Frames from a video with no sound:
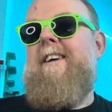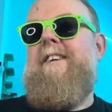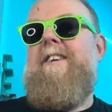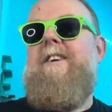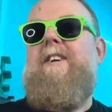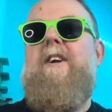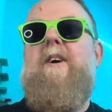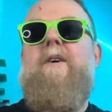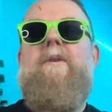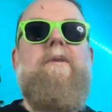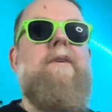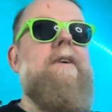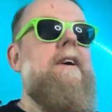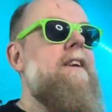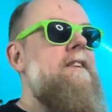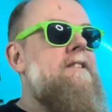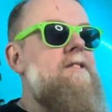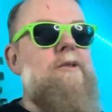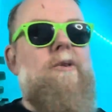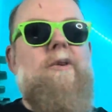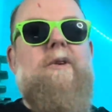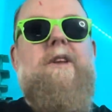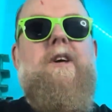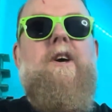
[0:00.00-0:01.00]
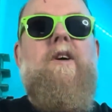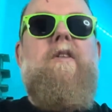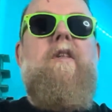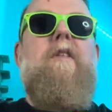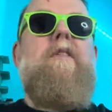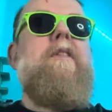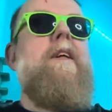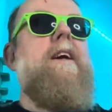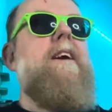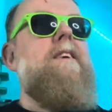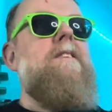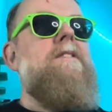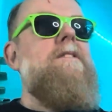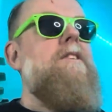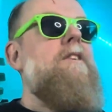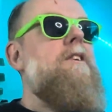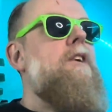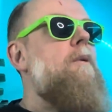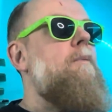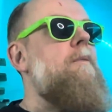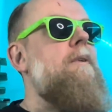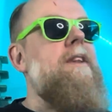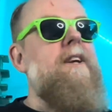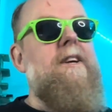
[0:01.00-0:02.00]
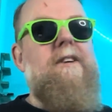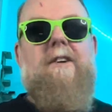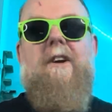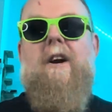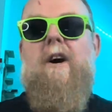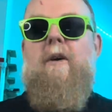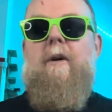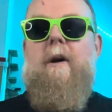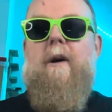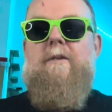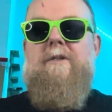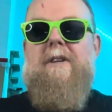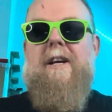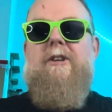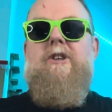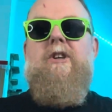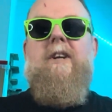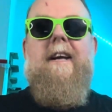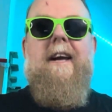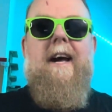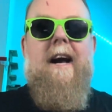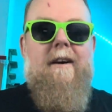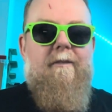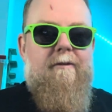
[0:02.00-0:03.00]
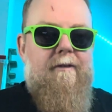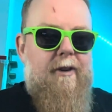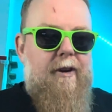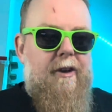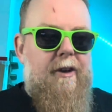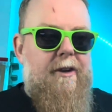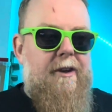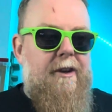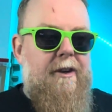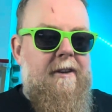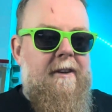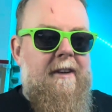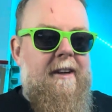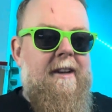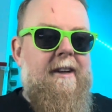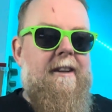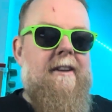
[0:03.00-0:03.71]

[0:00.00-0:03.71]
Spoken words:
you know, it's all the other things that come with it. You know, I was actually at Verdant.